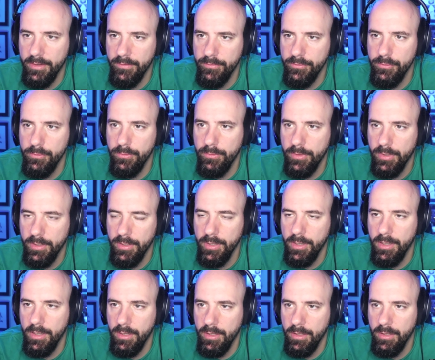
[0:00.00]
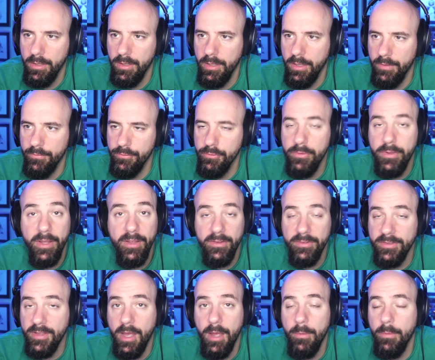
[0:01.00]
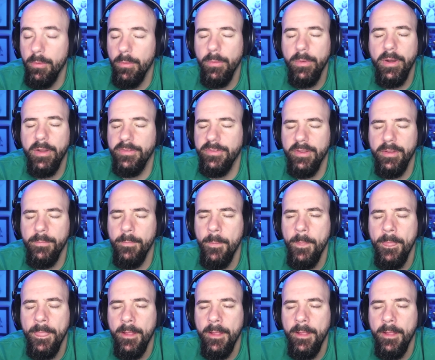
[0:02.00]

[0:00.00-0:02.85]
if you can uh if you can't stop or what I said,